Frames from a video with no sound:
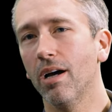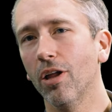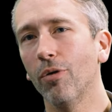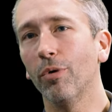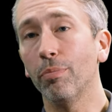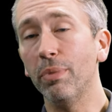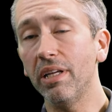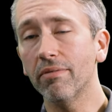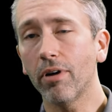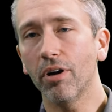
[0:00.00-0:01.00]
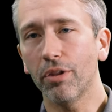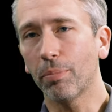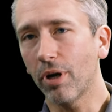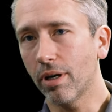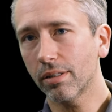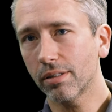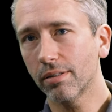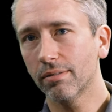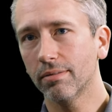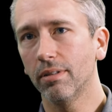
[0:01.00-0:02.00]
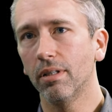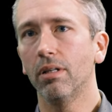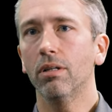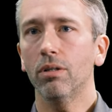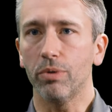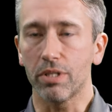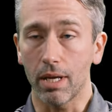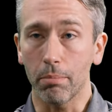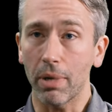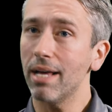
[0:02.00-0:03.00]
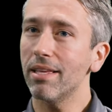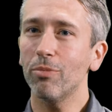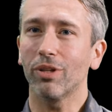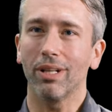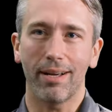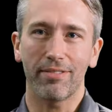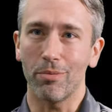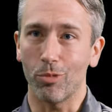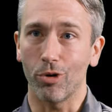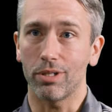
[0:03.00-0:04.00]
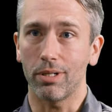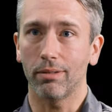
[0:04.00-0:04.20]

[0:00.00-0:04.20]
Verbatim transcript: Along with many of our other products, we stand by them with a lifetime warranty.